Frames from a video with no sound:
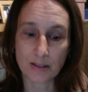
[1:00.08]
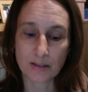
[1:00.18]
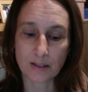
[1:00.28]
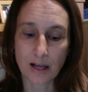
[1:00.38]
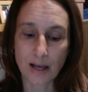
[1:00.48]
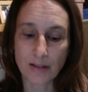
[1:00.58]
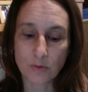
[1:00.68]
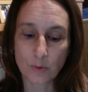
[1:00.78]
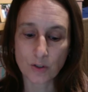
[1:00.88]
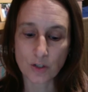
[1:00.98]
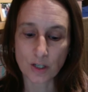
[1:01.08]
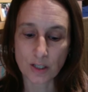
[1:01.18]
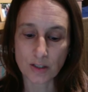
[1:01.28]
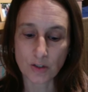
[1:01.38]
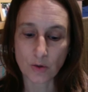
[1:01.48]
this class, which
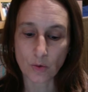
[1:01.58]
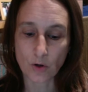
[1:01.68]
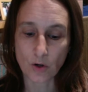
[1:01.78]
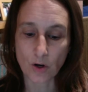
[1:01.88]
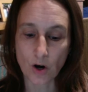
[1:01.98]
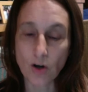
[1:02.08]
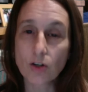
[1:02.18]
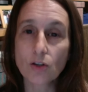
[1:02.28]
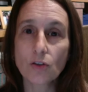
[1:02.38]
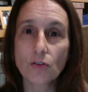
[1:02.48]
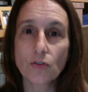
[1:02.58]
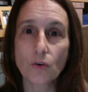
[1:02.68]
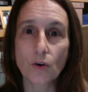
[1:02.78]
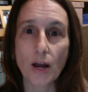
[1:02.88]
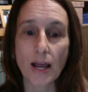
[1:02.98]
is your article
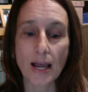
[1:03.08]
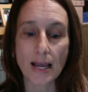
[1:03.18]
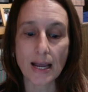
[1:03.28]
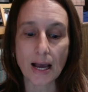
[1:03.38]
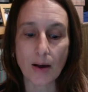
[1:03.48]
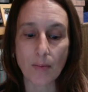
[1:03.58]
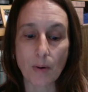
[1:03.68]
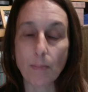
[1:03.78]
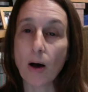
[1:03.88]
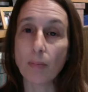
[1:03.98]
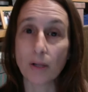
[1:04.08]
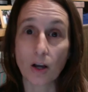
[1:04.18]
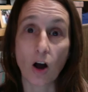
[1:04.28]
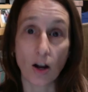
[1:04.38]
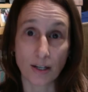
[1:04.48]
for a public
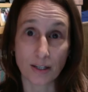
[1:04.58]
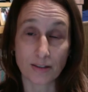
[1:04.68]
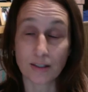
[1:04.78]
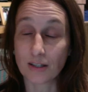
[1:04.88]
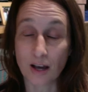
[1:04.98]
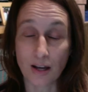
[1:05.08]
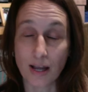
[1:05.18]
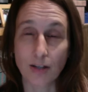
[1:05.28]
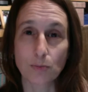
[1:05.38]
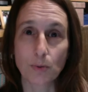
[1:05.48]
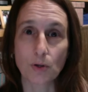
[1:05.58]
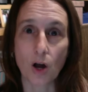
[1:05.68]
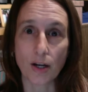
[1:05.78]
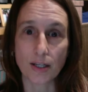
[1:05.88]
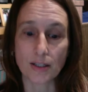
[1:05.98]
audience, a non-expert
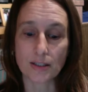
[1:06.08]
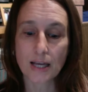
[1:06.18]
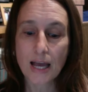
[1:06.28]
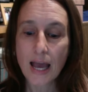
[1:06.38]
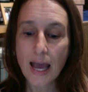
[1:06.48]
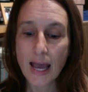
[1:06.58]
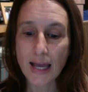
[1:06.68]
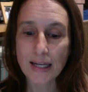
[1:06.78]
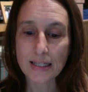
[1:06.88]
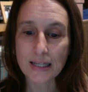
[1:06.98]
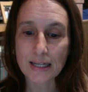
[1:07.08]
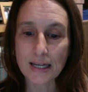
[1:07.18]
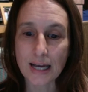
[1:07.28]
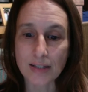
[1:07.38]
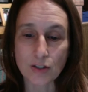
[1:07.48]
audience. And
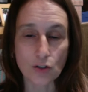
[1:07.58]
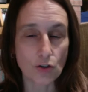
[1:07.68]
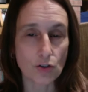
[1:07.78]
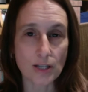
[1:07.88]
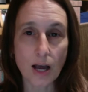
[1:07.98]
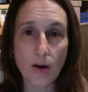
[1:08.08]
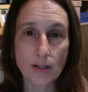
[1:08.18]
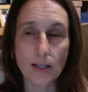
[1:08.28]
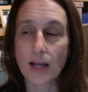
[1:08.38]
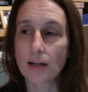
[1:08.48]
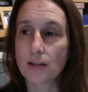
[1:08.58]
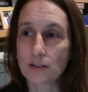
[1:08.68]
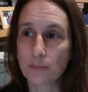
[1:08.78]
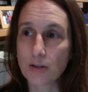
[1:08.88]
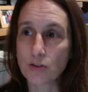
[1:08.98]
as it turns out, at the end of the
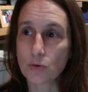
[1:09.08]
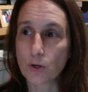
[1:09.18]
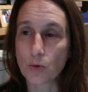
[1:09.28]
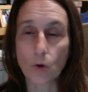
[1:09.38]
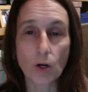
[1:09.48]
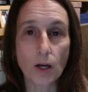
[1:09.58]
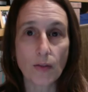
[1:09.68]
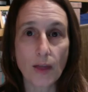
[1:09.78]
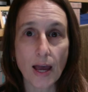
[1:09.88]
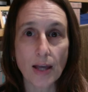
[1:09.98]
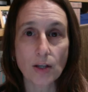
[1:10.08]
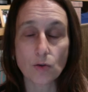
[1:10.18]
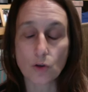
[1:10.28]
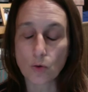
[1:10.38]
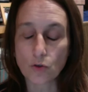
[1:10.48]
semester, when you work on that, you
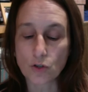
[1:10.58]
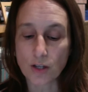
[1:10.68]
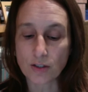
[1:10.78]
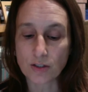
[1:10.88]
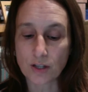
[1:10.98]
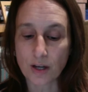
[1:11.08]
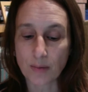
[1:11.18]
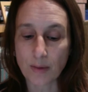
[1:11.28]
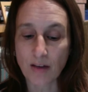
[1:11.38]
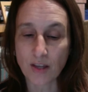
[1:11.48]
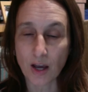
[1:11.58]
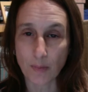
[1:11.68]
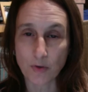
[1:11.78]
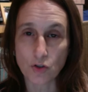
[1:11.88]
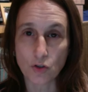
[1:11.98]
don't just have the
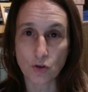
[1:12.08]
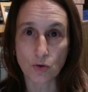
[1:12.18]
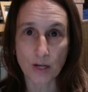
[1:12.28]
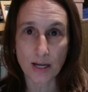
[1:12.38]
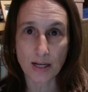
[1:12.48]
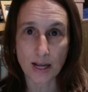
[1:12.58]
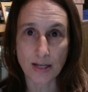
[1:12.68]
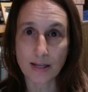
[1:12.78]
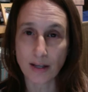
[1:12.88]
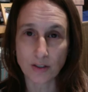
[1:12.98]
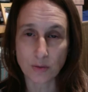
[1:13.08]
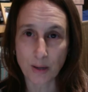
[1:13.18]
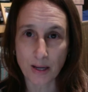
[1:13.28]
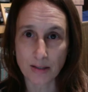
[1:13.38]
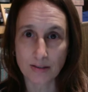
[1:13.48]
option to create a
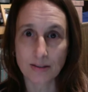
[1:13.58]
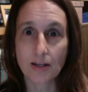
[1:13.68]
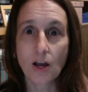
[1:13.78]
text-based